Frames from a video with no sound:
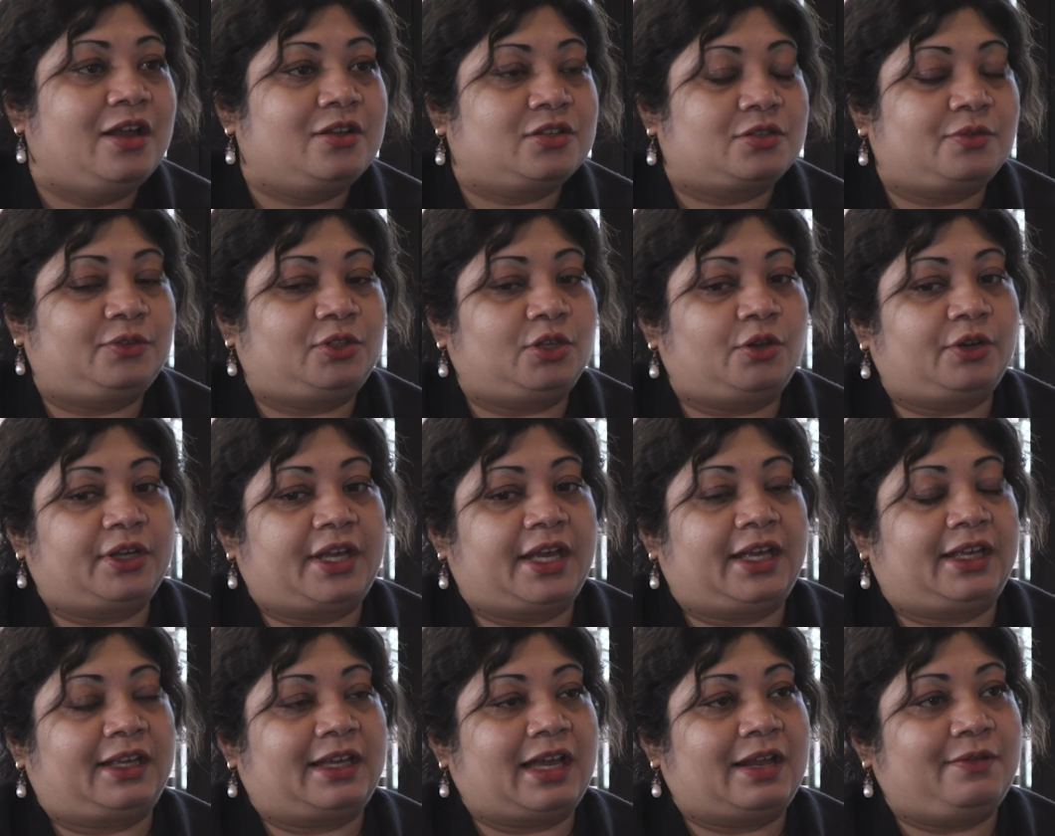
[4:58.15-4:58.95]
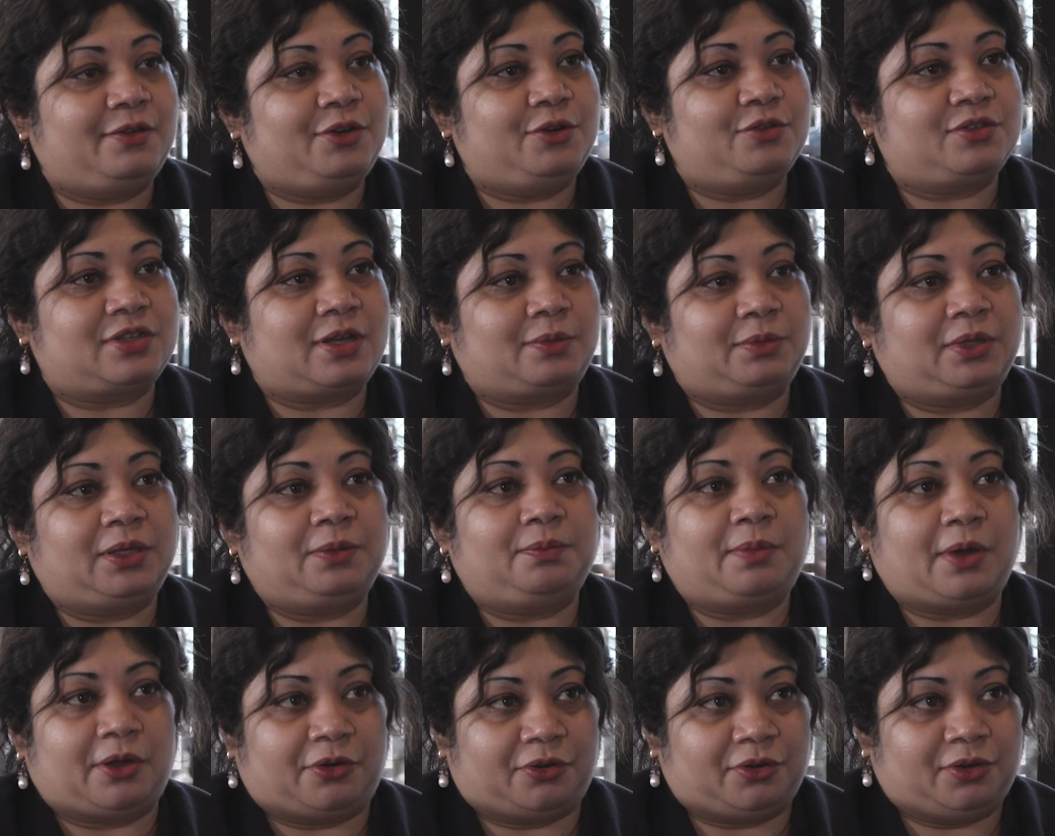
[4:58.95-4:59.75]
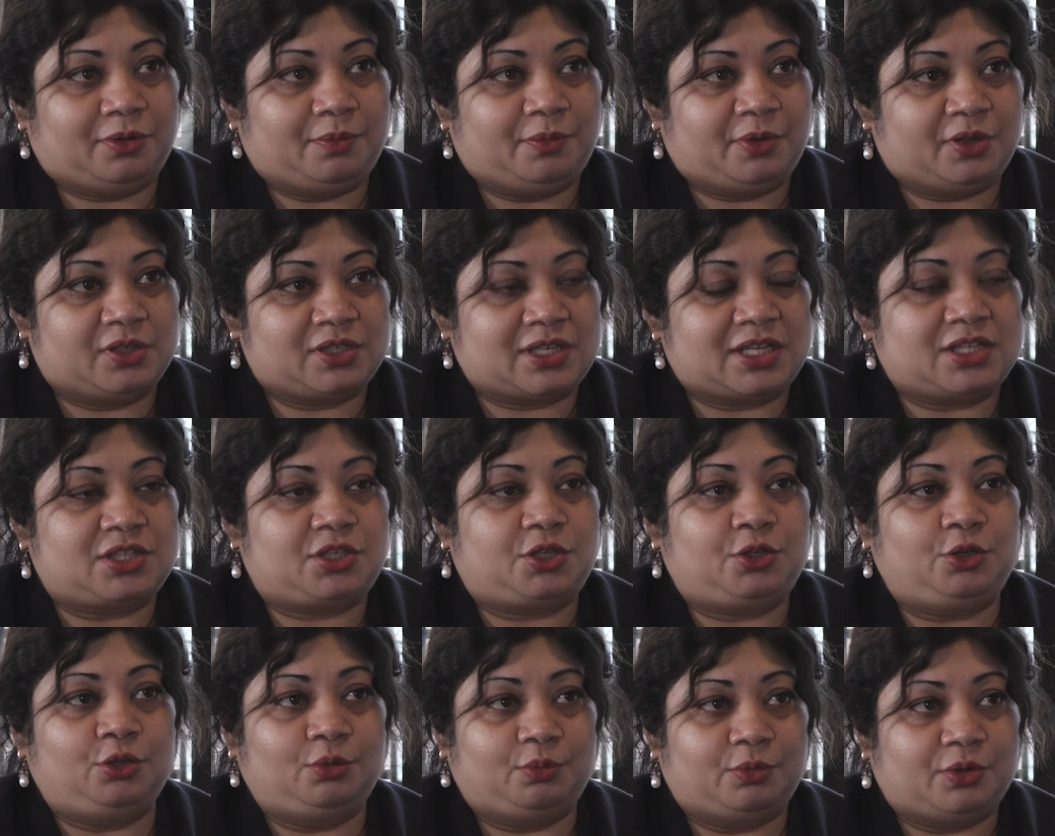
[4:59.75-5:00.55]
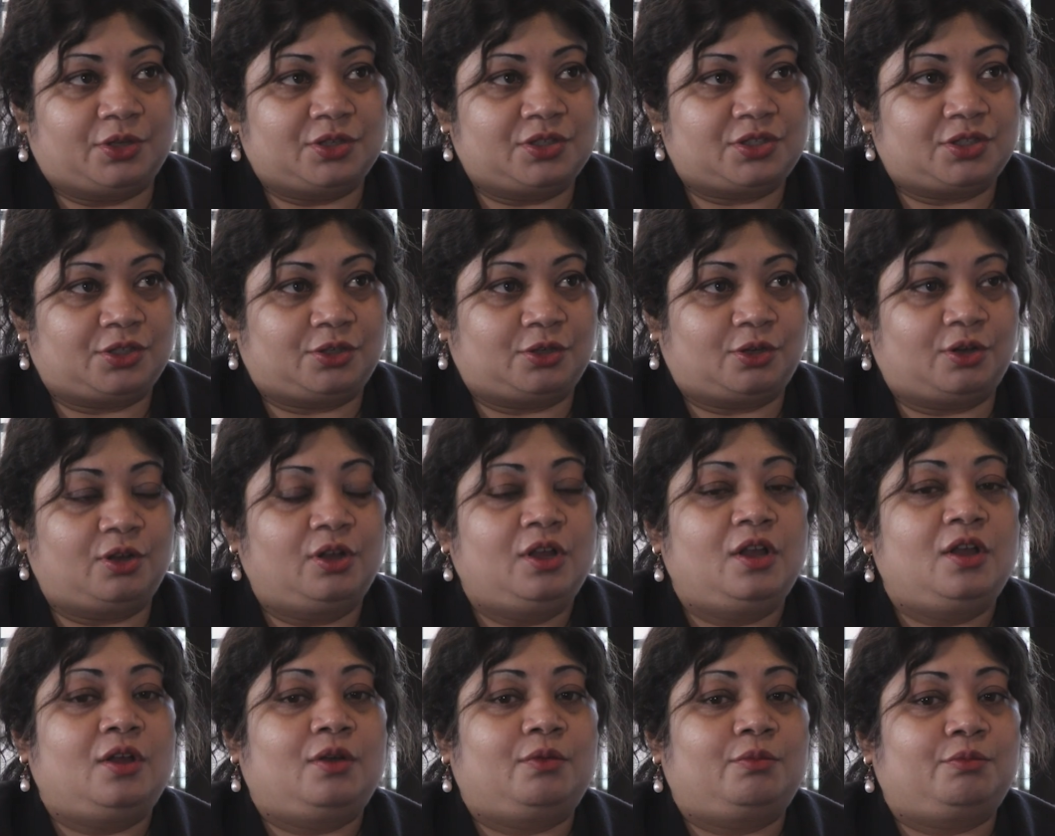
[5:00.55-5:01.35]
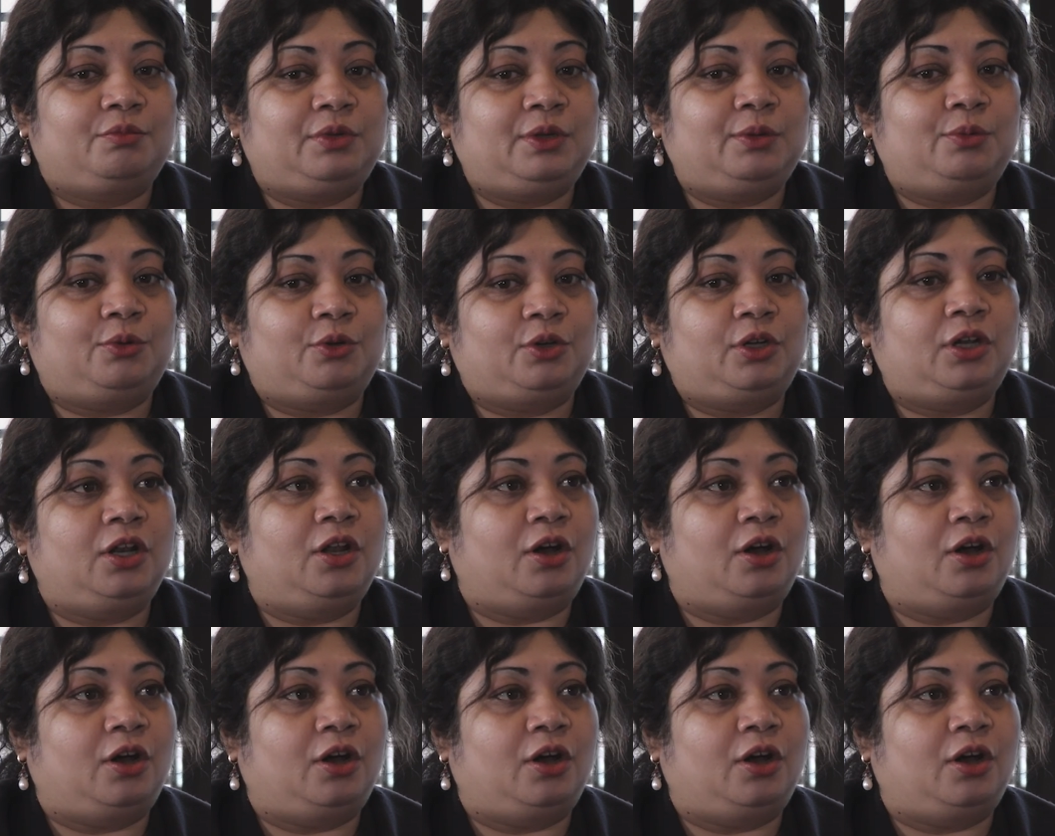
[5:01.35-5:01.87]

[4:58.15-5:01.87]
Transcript: So we thought, okay, can we do something better? Because as humans, you know, we would